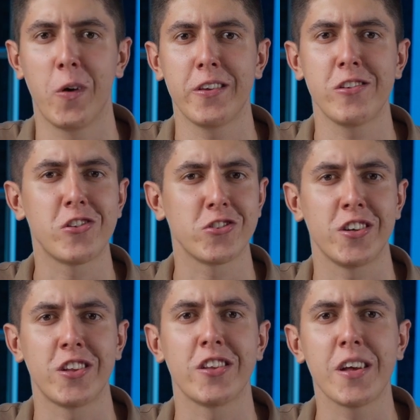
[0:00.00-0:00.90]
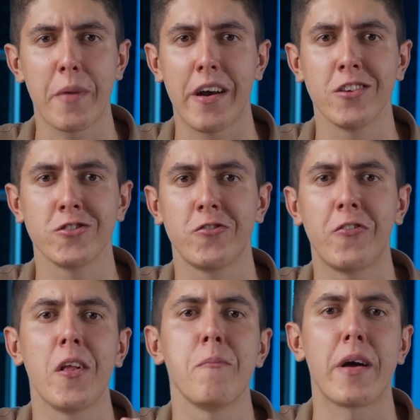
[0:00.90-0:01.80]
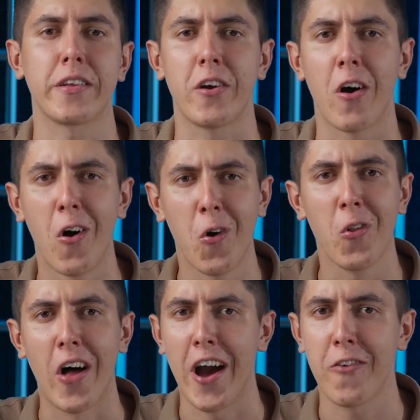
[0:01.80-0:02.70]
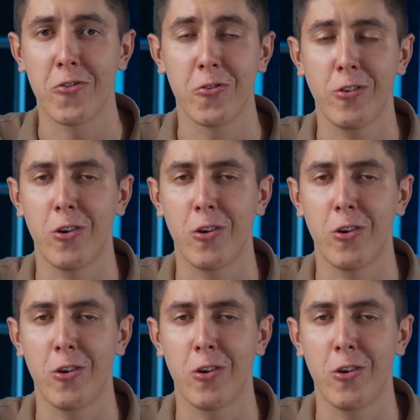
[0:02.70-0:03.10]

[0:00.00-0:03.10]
when you need to send an email that will impact your whole life,